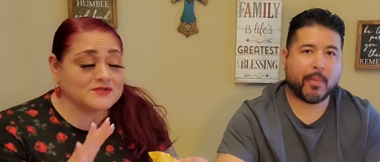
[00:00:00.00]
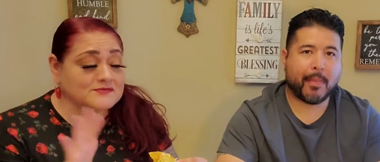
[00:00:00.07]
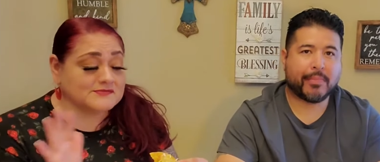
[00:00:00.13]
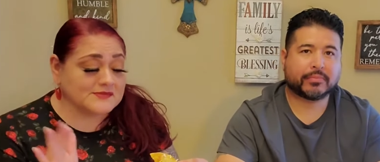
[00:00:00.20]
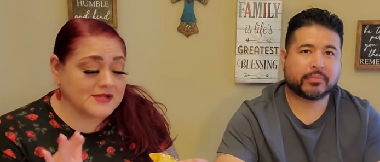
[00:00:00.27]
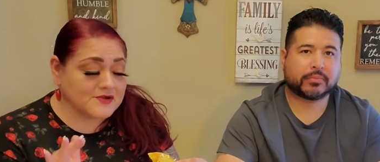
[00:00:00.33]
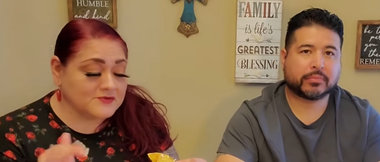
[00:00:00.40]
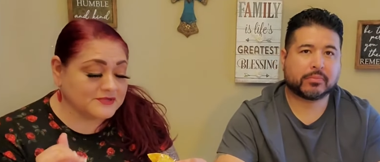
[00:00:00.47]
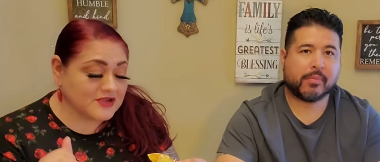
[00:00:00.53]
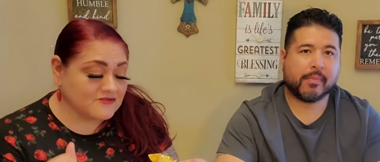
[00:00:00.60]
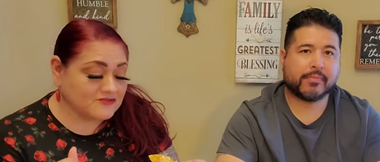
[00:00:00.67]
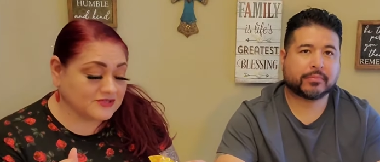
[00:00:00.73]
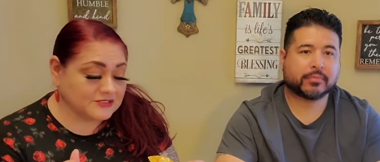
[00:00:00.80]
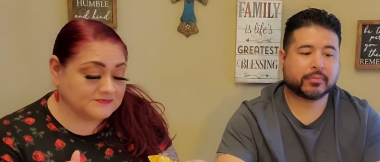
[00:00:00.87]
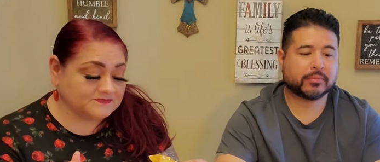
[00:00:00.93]
Speaker 1: blah blah blah,
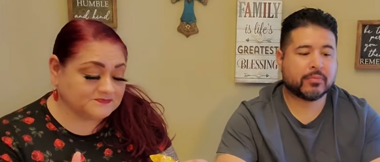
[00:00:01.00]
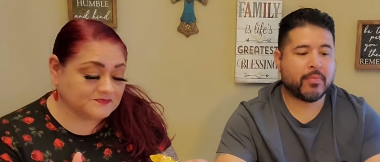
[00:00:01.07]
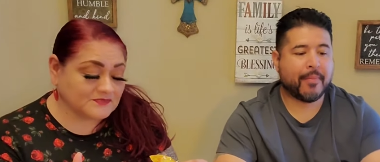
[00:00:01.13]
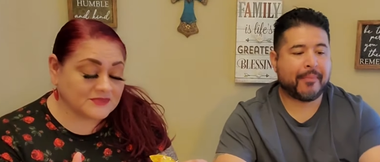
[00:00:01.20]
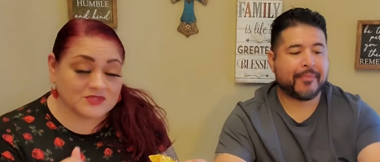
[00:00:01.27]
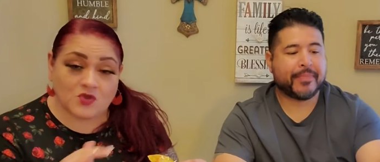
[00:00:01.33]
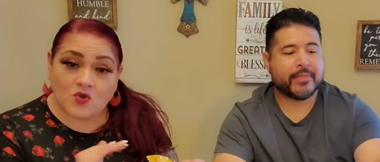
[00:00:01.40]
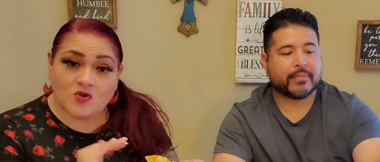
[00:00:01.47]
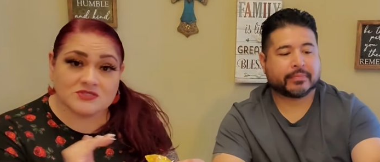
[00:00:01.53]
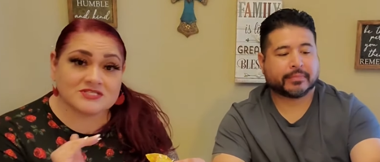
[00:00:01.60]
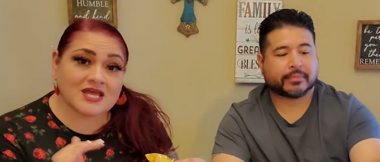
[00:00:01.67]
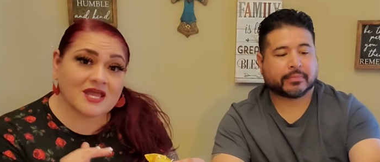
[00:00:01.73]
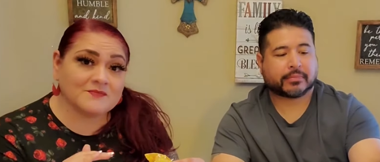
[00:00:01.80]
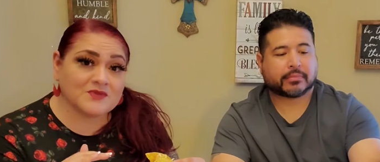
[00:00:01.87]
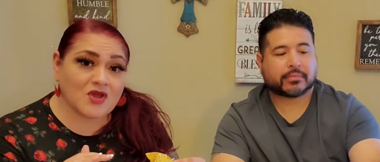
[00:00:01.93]
whatever. The whole
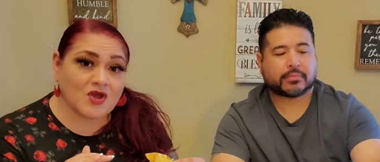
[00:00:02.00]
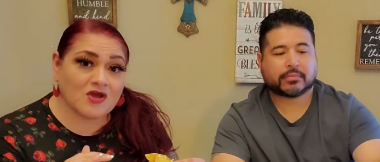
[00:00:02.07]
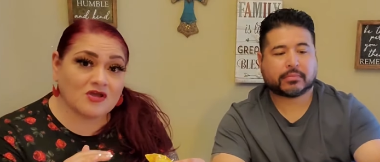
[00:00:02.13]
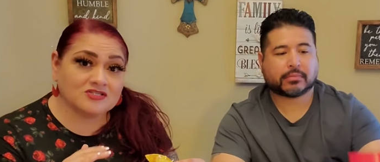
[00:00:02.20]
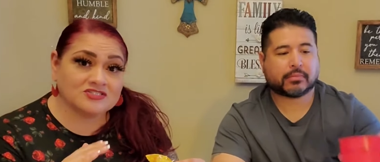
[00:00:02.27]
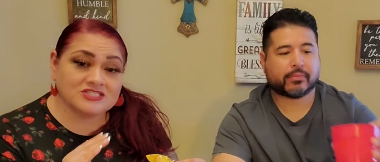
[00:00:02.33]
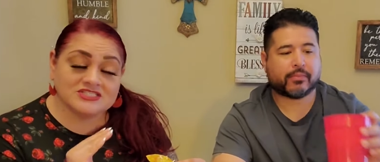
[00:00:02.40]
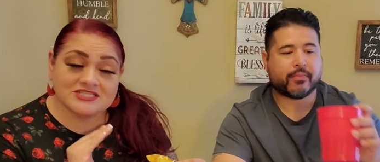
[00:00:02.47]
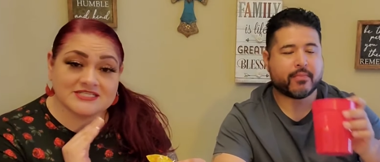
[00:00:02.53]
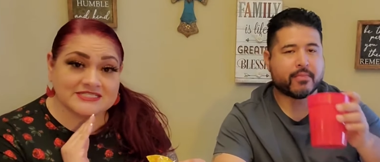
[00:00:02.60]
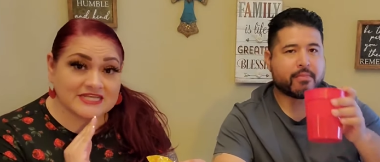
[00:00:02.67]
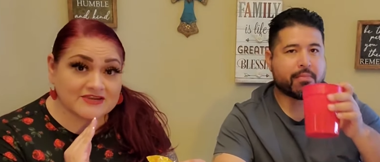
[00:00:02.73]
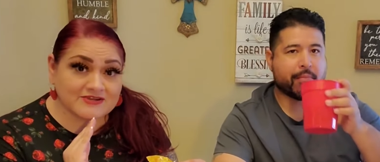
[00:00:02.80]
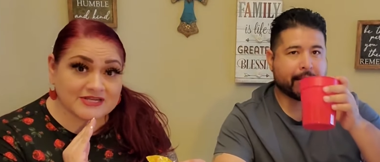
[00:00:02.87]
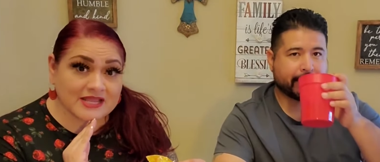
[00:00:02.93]
time, y'all, she's
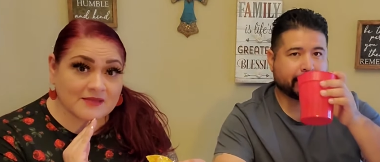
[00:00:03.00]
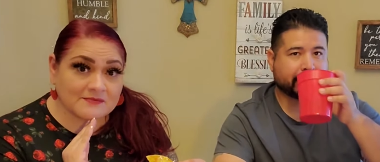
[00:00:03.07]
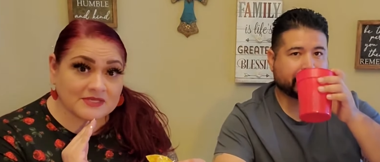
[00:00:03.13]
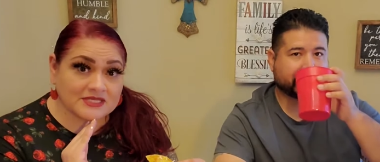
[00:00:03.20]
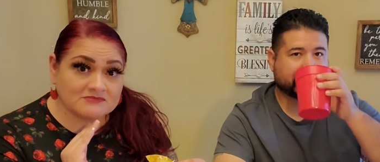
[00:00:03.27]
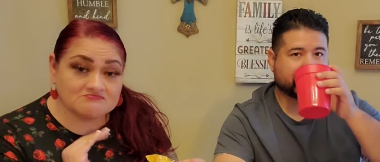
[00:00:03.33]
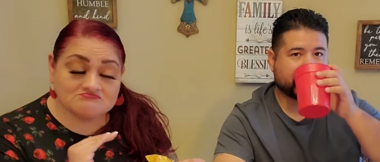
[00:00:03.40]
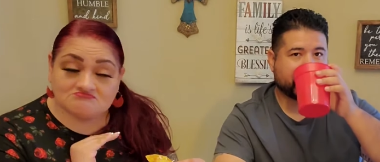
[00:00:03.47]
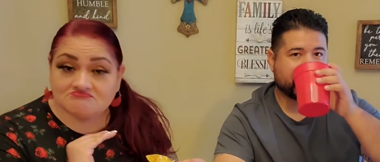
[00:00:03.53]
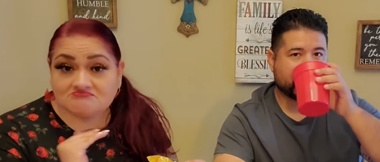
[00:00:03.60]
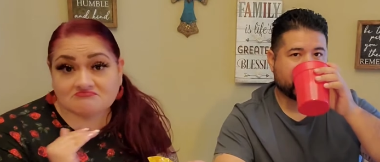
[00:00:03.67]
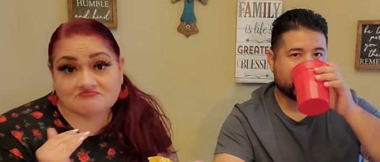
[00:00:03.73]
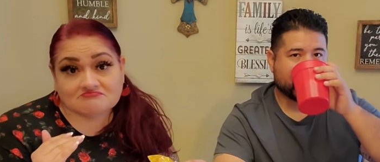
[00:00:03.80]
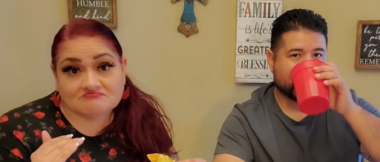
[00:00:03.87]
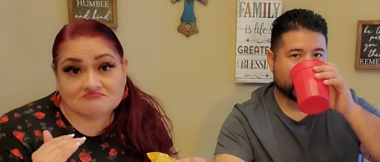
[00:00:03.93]
just staring at me.
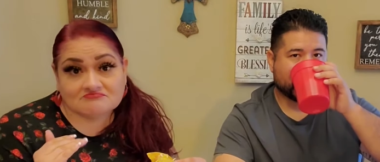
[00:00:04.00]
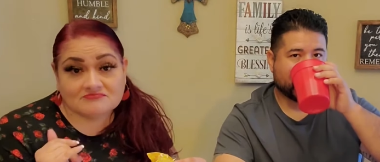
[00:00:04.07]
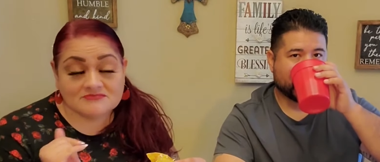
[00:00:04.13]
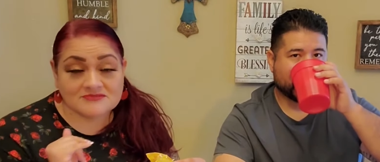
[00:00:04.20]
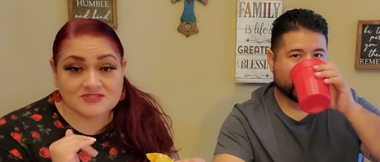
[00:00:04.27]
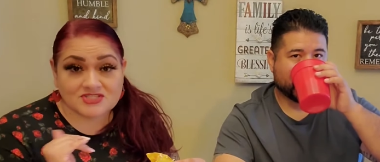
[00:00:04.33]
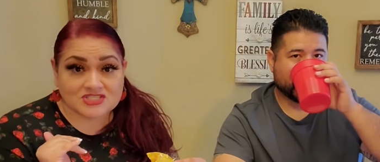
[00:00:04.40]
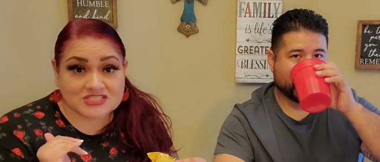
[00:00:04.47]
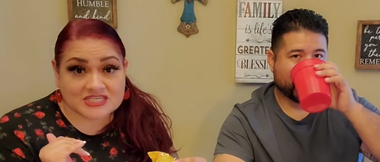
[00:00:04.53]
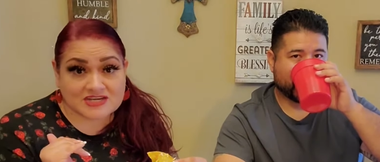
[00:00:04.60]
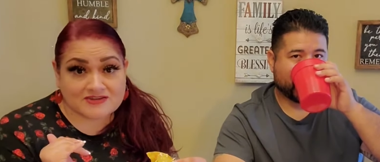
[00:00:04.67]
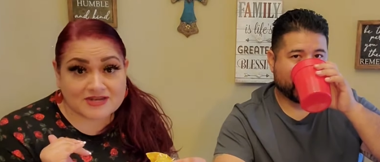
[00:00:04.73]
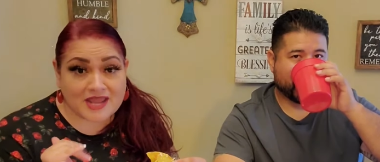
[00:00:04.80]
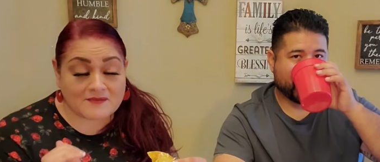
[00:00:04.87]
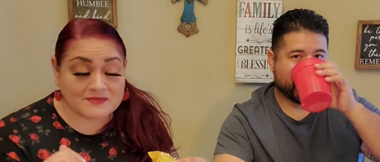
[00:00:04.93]
Just
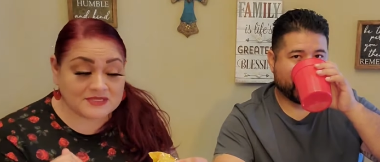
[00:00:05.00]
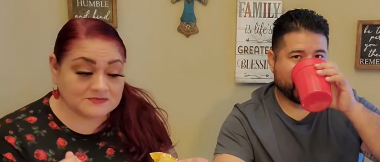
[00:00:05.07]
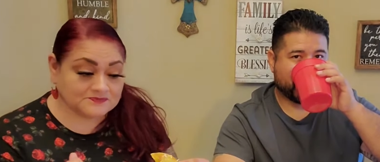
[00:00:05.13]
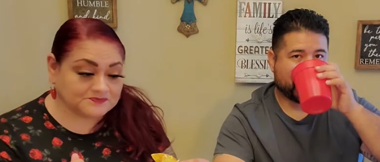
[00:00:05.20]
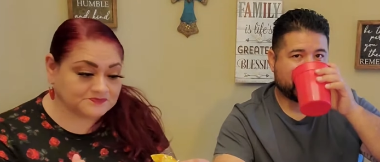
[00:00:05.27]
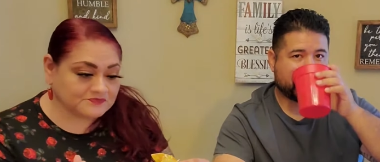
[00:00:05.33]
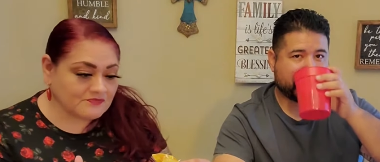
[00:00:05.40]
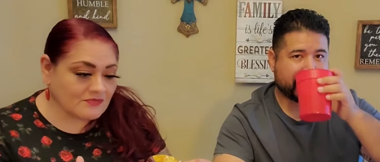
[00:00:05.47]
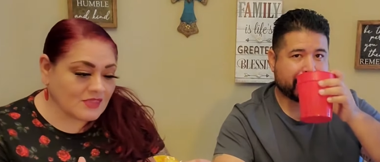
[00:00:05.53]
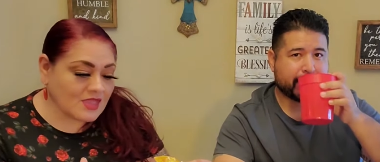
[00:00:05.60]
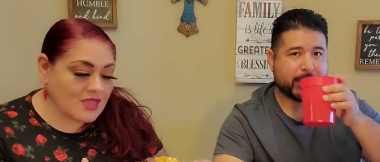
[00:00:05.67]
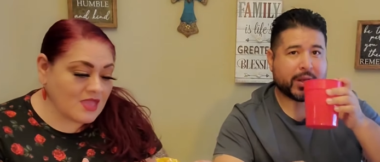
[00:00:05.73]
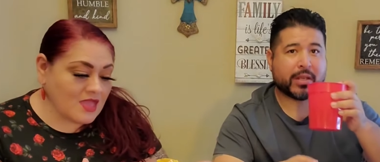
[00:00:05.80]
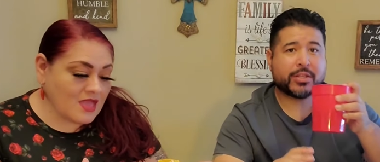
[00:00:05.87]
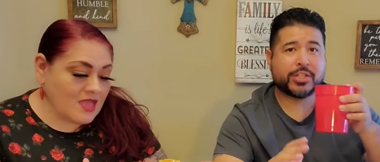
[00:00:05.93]
staring at me.
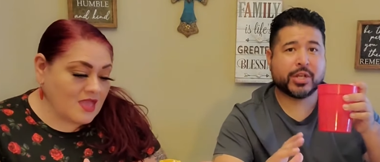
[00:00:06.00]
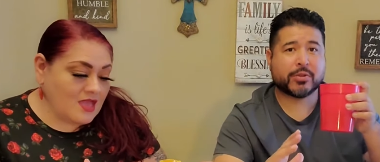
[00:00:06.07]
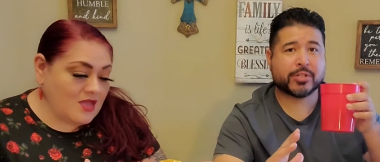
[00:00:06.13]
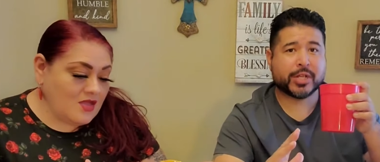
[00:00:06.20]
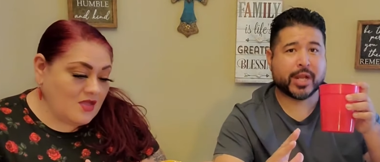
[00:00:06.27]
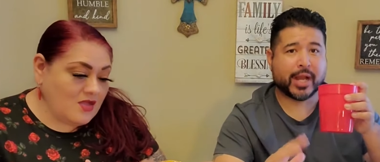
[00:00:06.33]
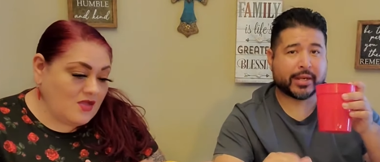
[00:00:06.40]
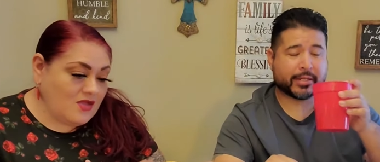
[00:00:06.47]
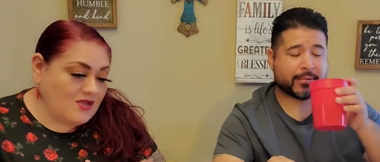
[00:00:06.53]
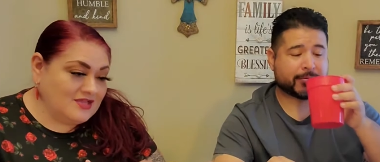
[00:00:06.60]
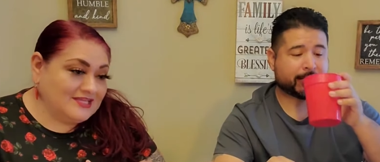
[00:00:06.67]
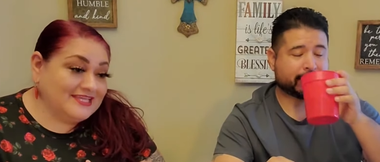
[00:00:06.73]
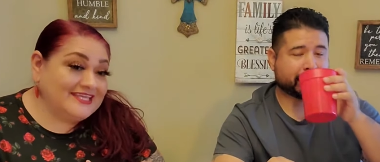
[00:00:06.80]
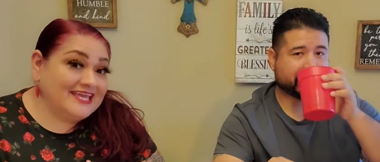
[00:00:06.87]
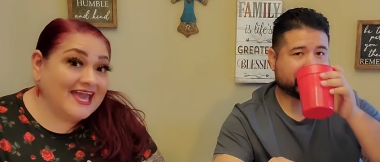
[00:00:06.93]
Speaker 2: Shell shocked.
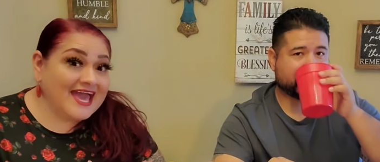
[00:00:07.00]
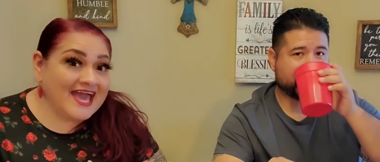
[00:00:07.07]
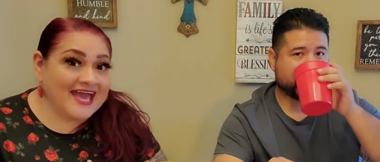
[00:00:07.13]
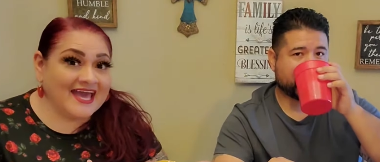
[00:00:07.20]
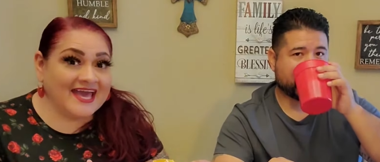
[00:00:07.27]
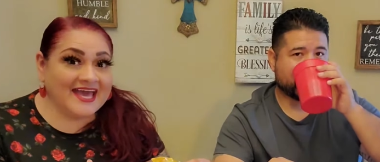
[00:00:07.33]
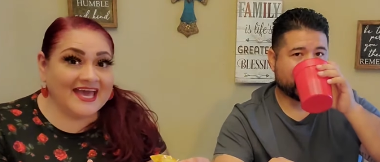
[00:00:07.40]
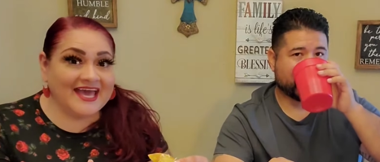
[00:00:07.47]
Yeah.